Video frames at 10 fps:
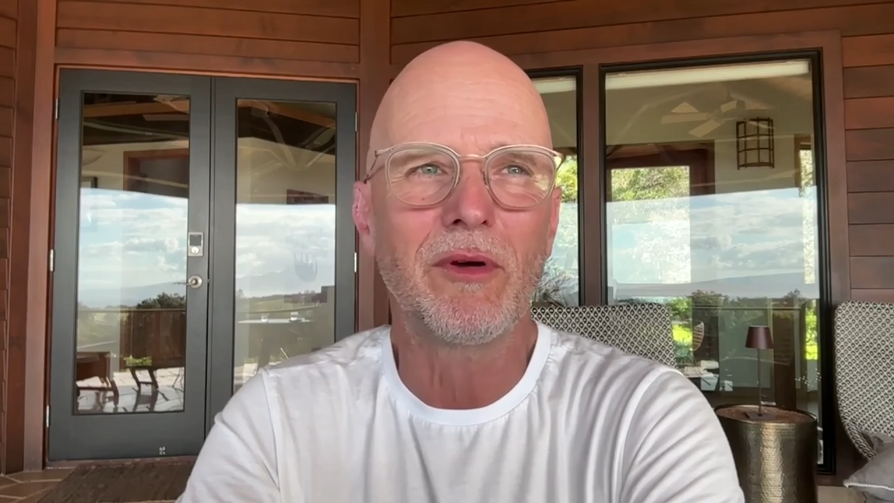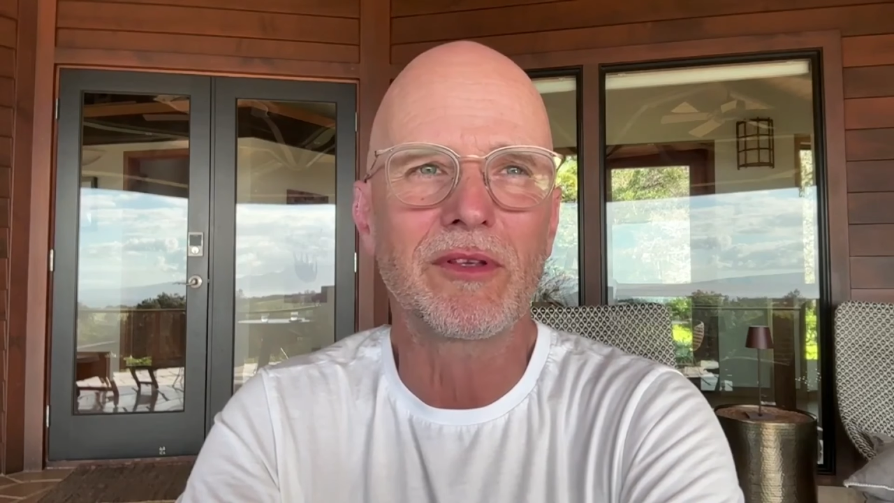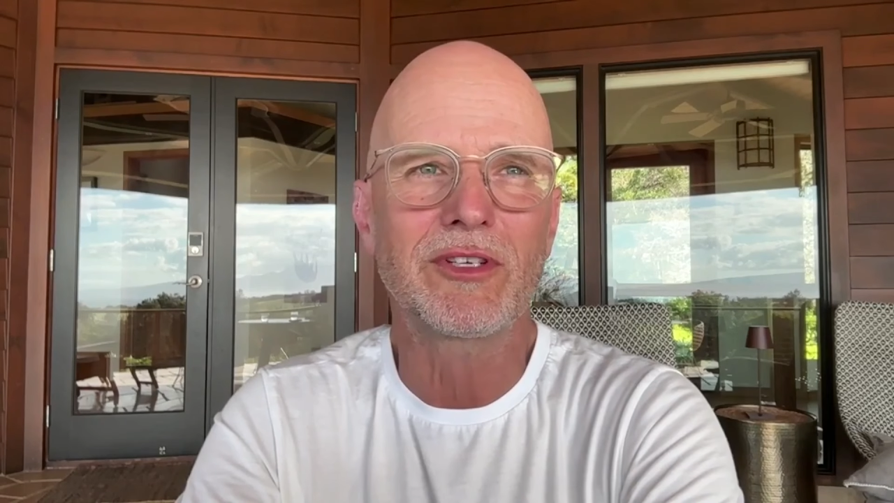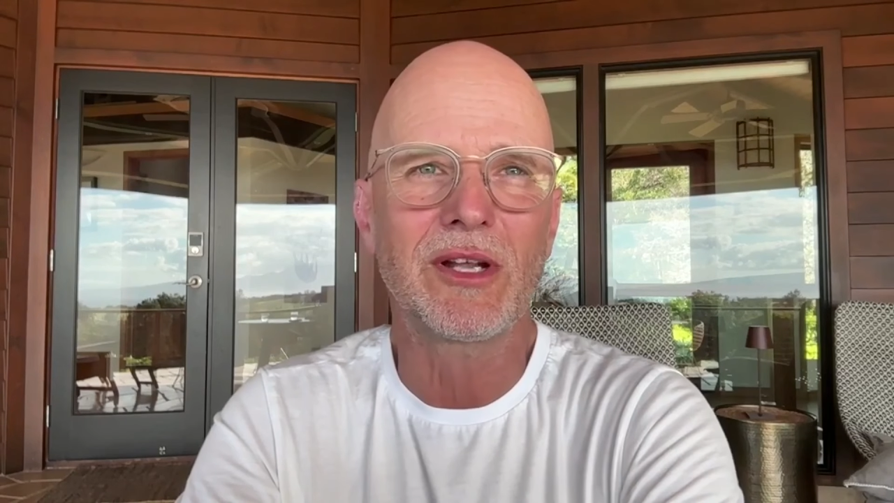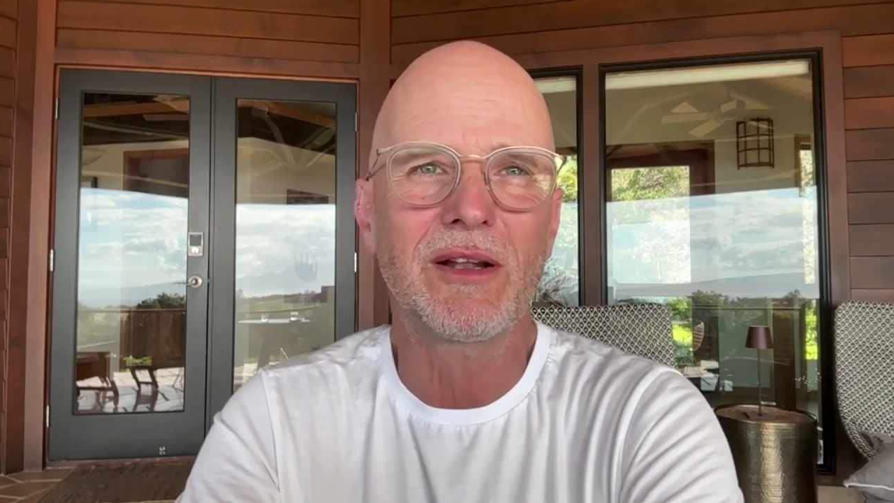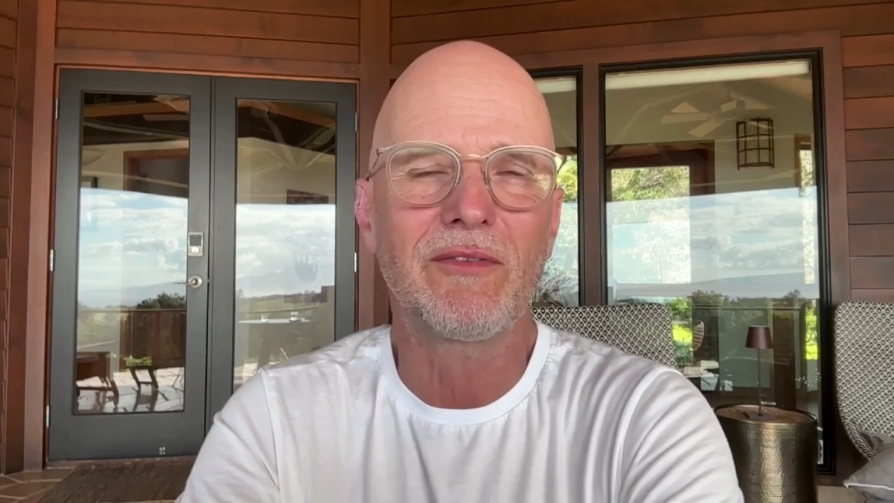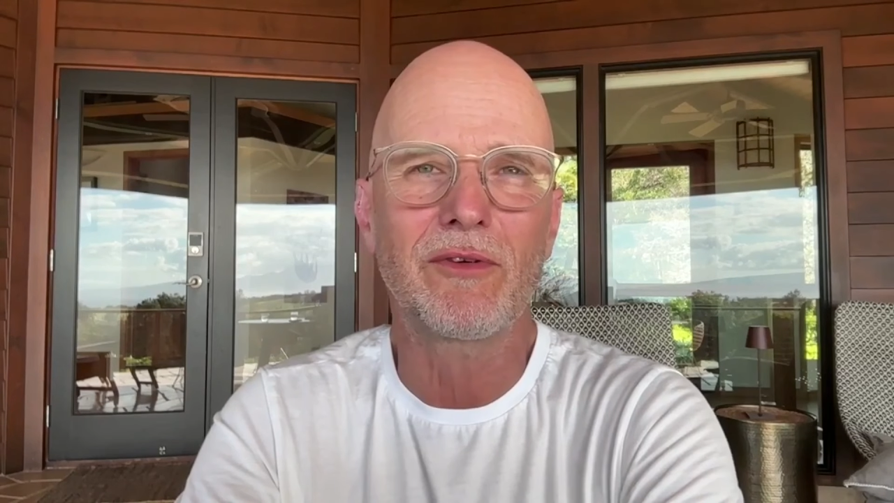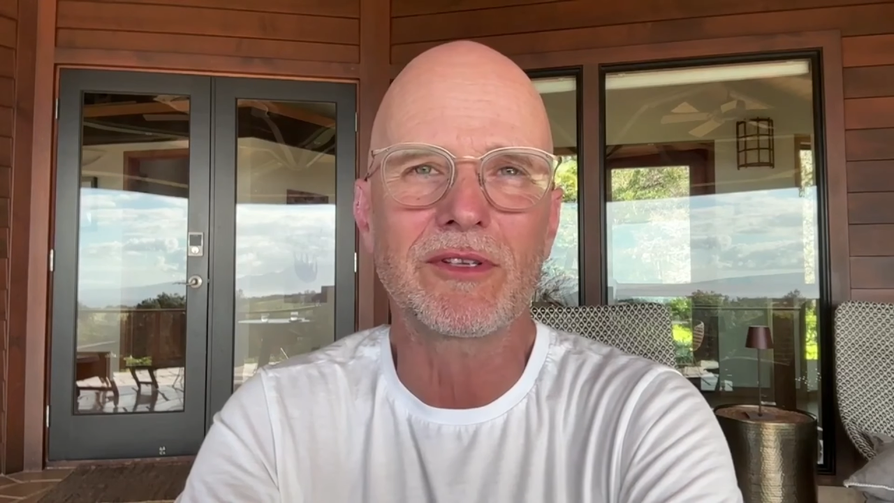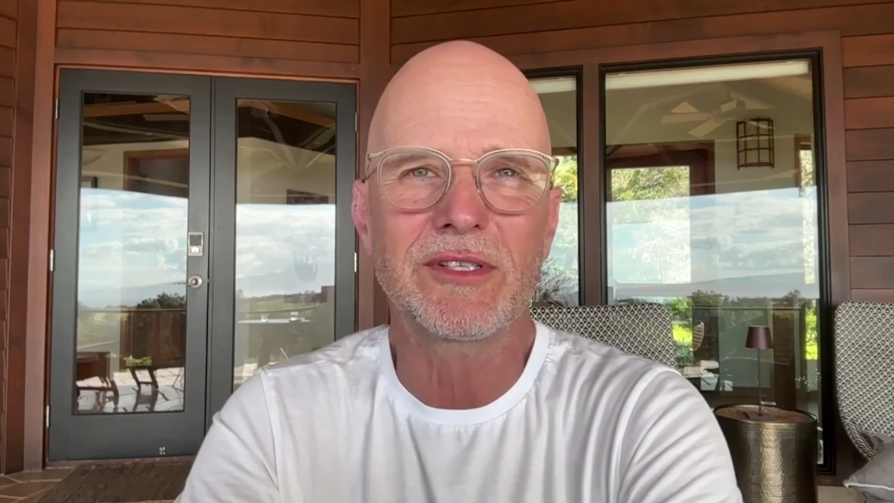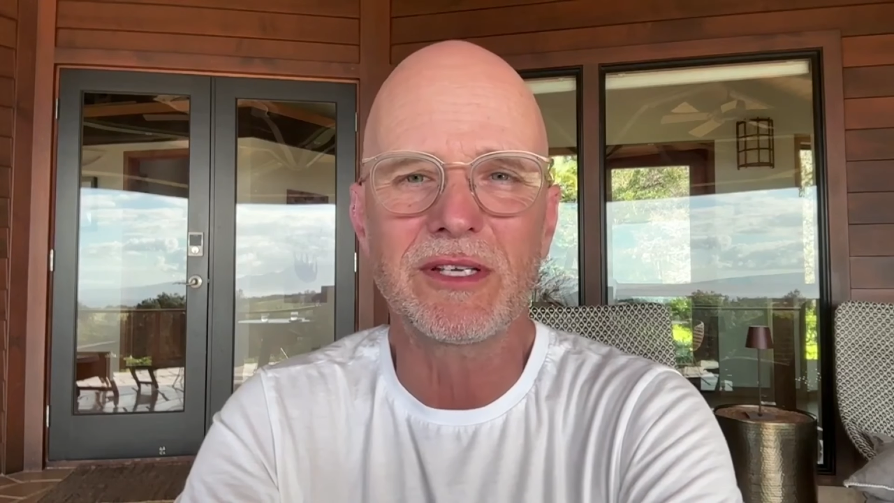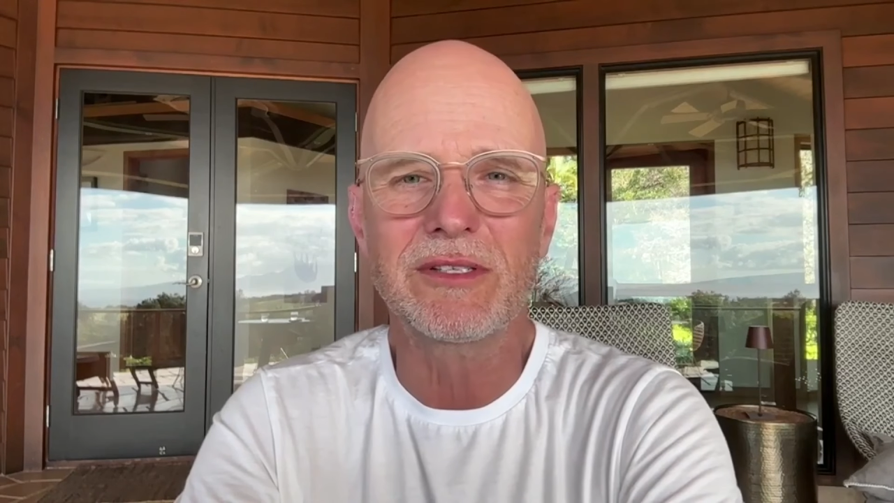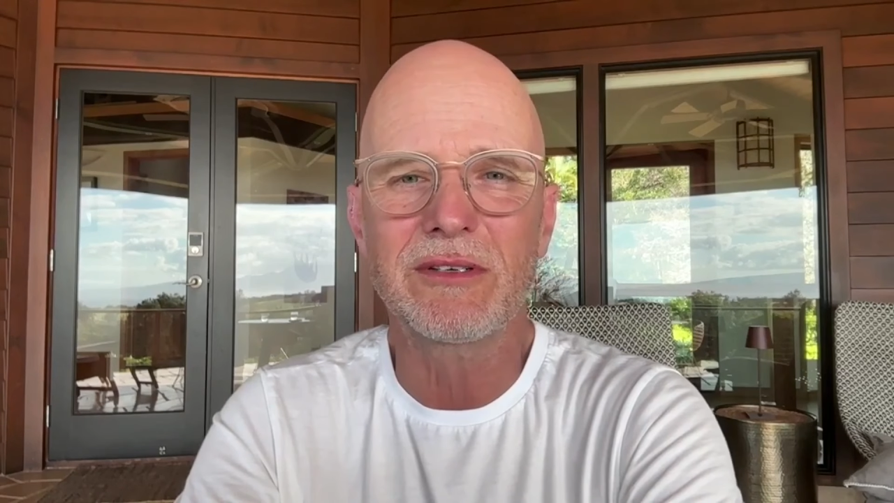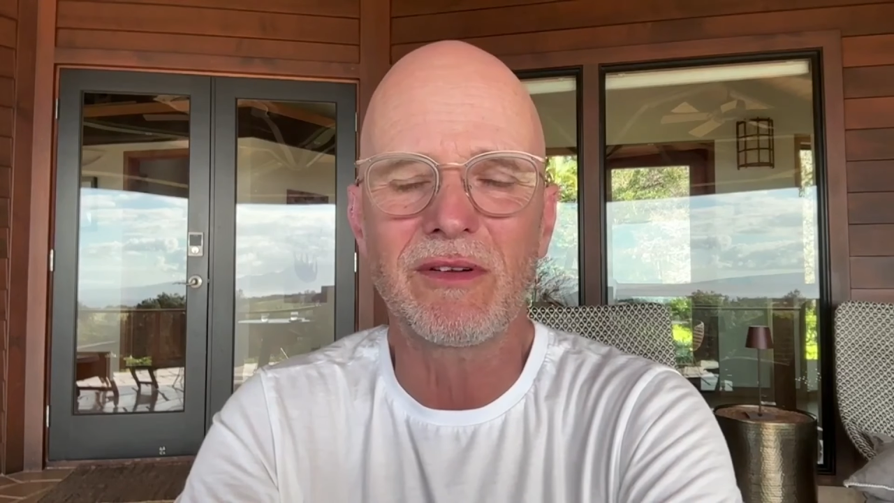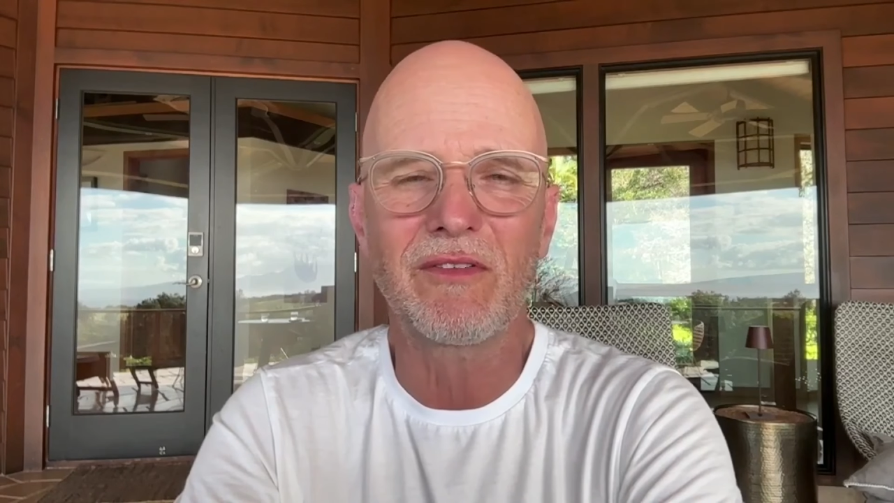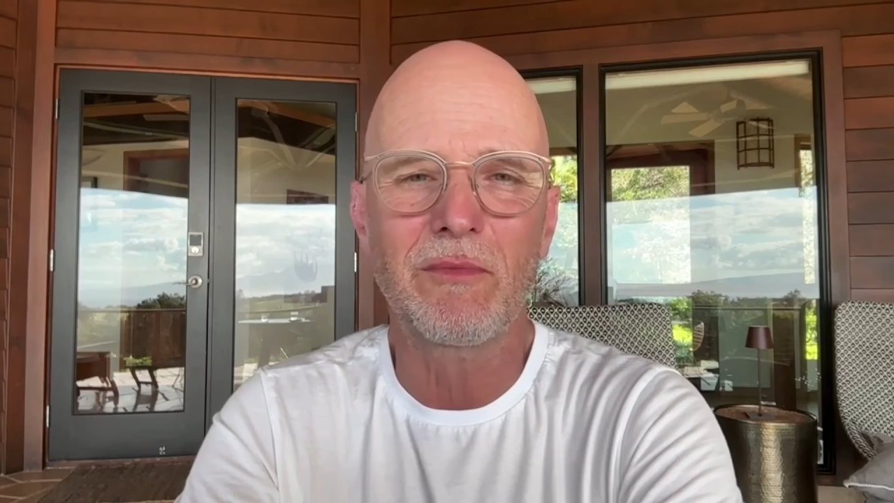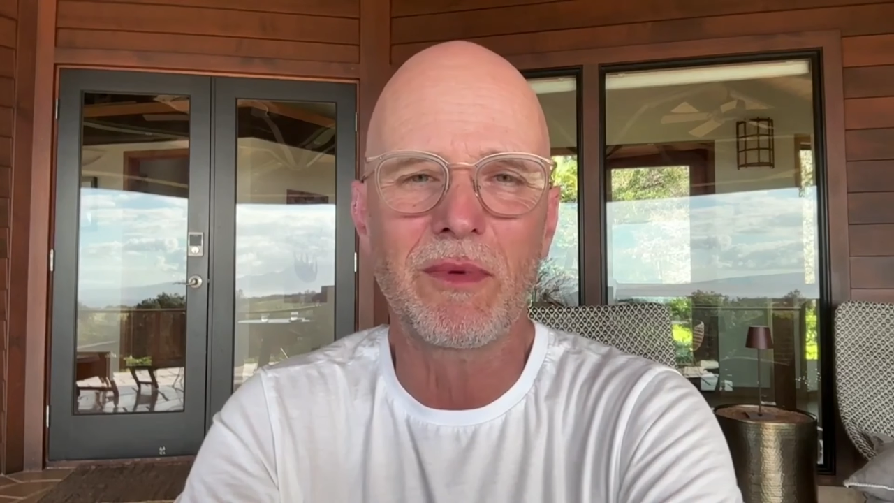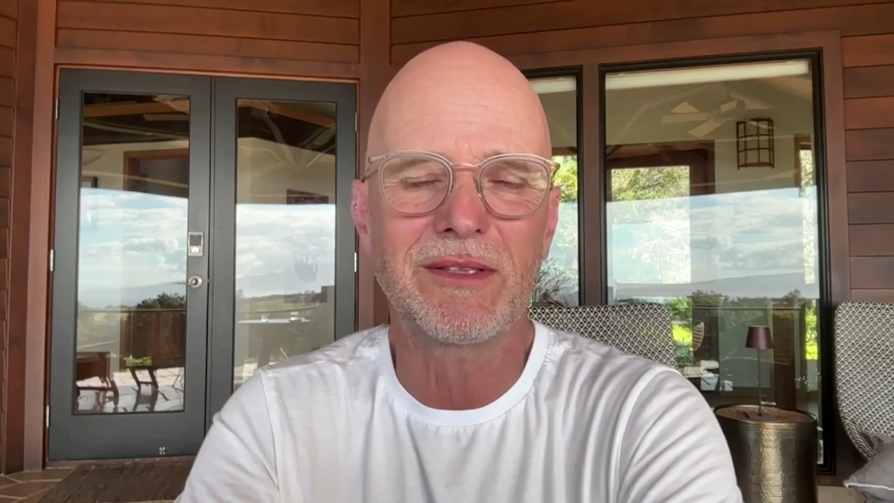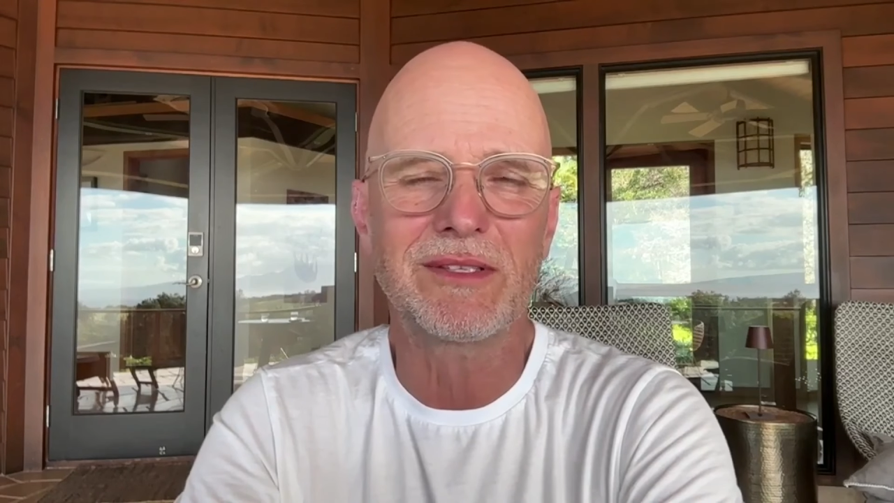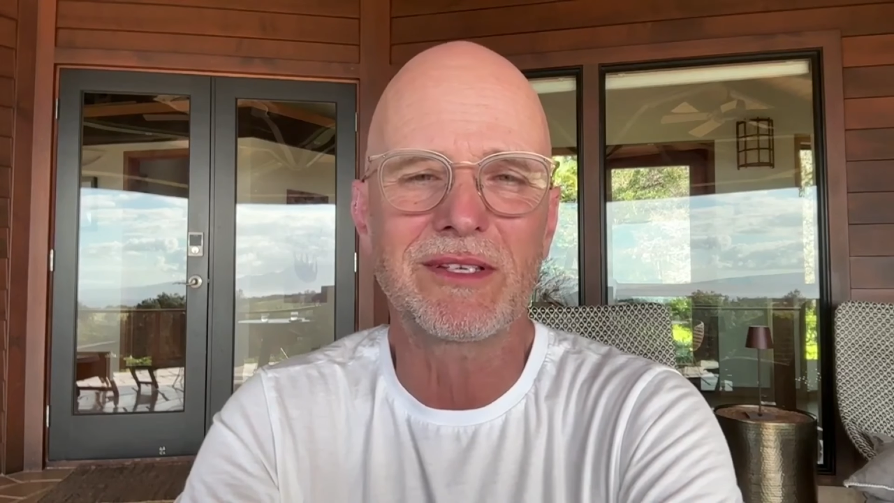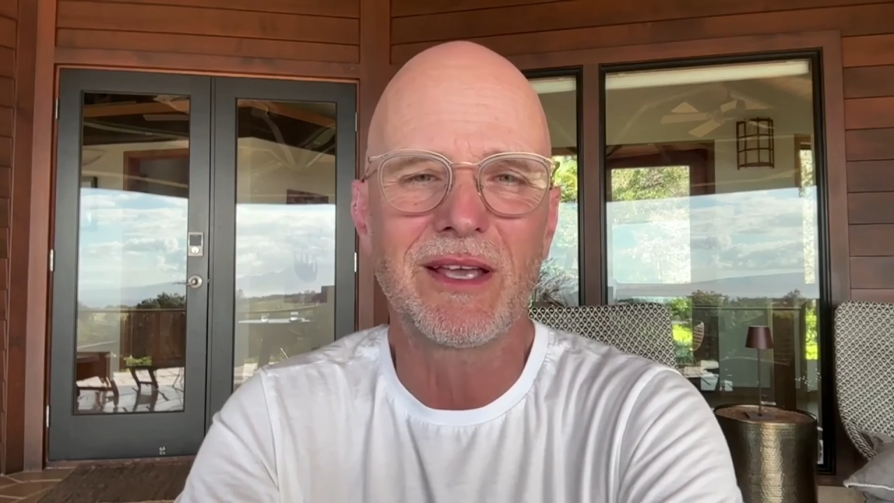the shelf for 6 to 12
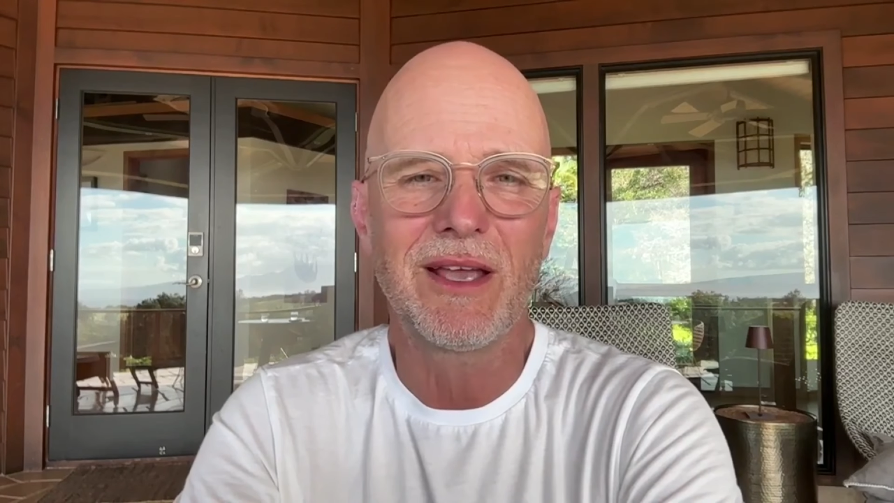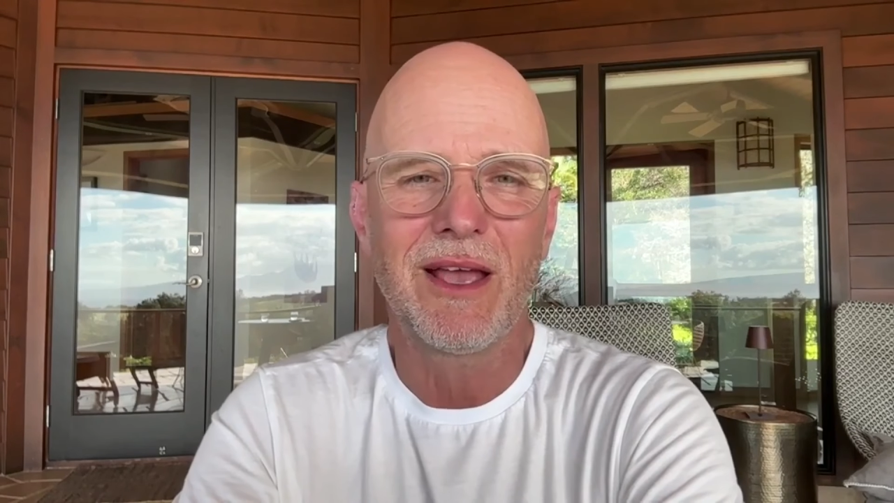months